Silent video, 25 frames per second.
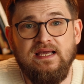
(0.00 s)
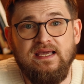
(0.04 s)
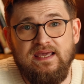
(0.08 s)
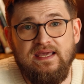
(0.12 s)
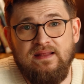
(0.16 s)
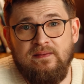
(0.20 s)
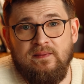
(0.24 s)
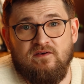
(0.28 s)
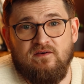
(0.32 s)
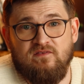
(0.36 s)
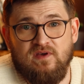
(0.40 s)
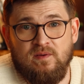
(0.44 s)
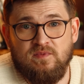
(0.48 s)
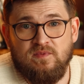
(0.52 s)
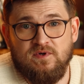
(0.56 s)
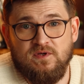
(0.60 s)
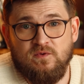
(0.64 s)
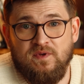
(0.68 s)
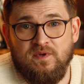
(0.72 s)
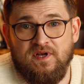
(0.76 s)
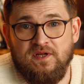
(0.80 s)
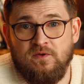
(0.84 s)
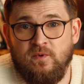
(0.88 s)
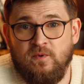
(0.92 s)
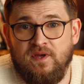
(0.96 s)
In November
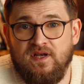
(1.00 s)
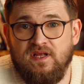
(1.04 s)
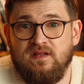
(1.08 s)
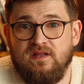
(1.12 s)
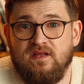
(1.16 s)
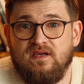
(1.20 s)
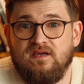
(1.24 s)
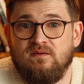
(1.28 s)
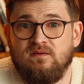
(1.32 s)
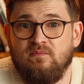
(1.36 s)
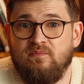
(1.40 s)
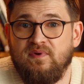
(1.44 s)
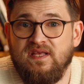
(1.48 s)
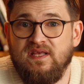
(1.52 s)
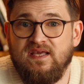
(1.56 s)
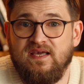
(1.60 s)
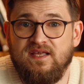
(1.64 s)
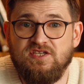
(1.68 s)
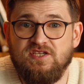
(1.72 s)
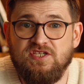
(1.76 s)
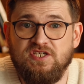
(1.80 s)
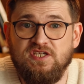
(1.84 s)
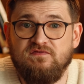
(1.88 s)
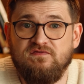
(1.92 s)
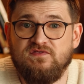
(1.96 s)
2020, the company
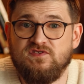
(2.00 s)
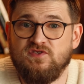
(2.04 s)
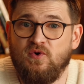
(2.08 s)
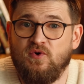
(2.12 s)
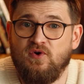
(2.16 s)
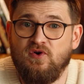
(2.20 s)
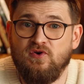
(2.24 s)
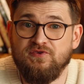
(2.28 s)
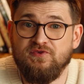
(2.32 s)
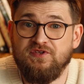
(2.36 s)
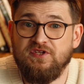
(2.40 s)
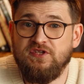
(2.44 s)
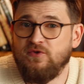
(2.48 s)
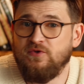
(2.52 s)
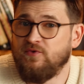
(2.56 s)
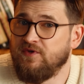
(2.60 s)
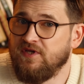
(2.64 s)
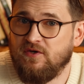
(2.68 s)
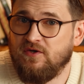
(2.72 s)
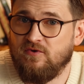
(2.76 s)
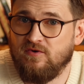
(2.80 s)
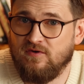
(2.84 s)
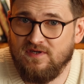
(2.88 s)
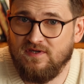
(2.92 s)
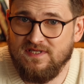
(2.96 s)
achieved so-called
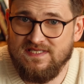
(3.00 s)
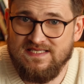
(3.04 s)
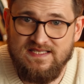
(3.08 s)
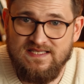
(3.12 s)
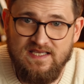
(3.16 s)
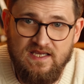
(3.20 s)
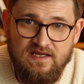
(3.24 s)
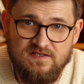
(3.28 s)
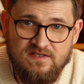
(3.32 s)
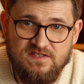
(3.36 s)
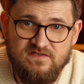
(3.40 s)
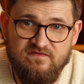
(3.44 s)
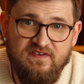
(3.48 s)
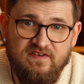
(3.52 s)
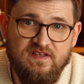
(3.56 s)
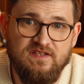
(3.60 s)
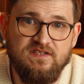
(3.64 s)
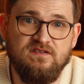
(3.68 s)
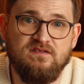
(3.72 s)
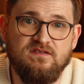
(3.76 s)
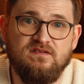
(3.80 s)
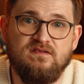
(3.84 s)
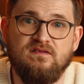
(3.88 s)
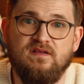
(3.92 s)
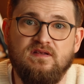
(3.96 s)
unicorn status,
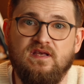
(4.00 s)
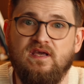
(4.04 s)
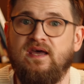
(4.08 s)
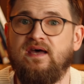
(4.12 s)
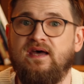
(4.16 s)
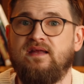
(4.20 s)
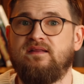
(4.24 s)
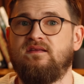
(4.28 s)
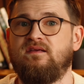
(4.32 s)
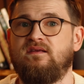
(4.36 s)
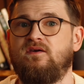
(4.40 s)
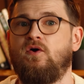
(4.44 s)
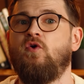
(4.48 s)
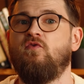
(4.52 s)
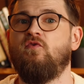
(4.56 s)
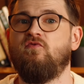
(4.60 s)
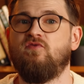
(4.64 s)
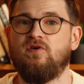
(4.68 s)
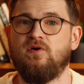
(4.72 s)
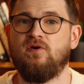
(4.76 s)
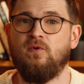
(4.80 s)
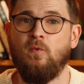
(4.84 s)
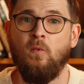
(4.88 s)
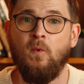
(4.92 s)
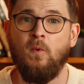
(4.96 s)
valued at
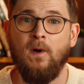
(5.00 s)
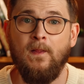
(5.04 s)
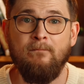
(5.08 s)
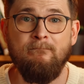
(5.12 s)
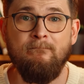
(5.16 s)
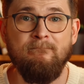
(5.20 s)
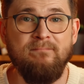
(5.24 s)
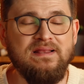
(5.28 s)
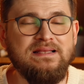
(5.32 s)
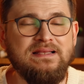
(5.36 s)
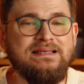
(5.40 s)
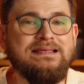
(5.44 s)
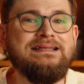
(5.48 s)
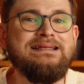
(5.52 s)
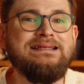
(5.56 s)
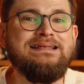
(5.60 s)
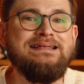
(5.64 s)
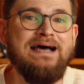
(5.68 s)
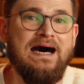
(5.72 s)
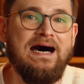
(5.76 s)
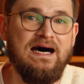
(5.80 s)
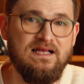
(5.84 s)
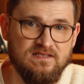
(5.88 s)
over $1 billion,